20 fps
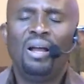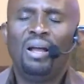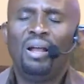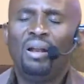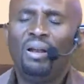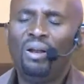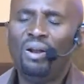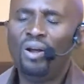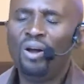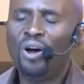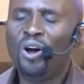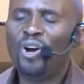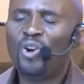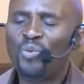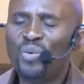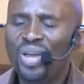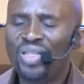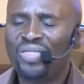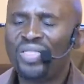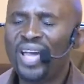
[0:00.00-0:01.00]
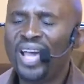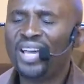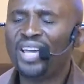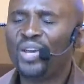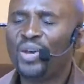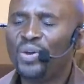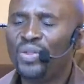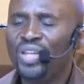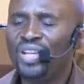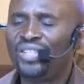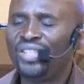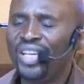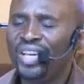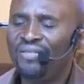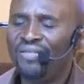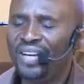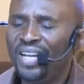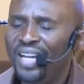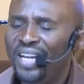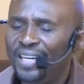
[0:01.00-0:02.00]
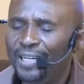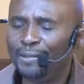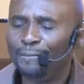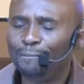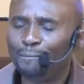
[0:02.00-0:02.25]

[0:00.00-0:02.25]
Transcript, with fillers: Lord, we thank you this evening.